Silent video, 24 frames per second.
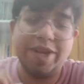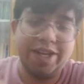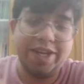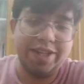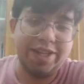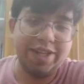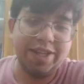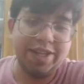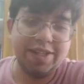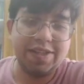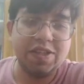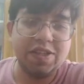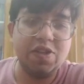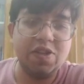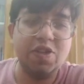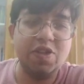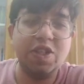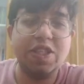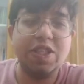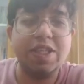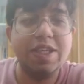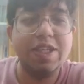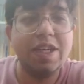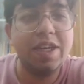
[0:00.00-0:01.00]
things. So
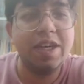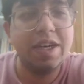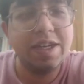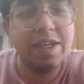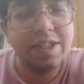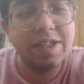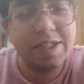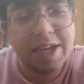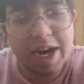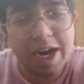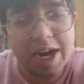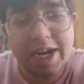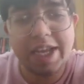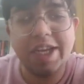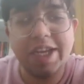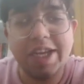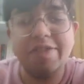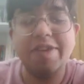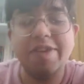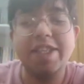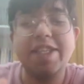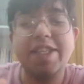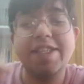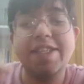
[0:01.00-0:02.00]
starting
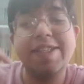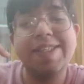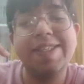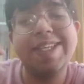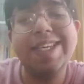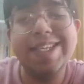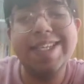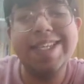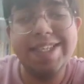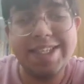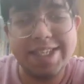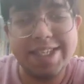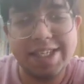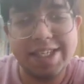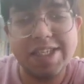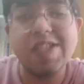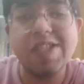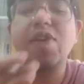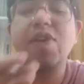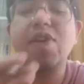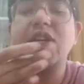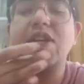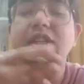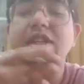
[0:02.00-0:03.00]
with the skin changes.
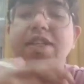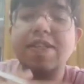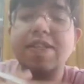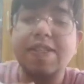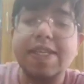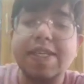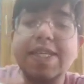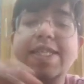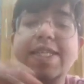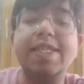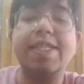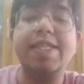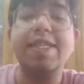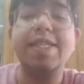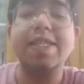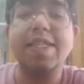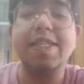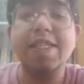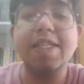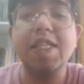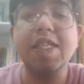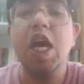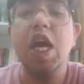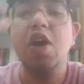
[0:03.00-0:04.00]
What are the skin
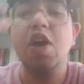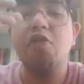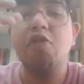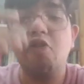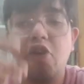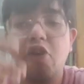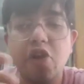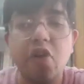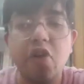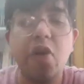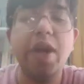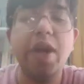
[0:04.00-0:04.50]
changes following